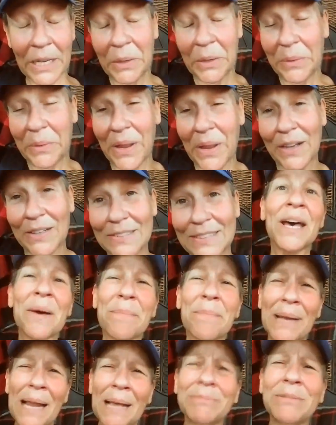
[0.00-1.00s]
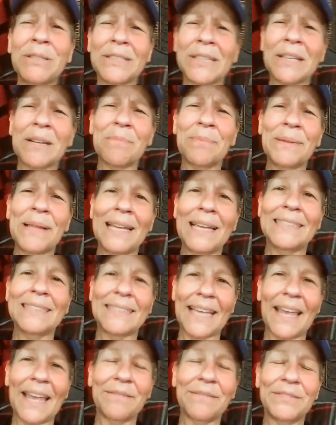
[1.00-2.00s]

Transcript: Who knows? But I'm just going to play it safe.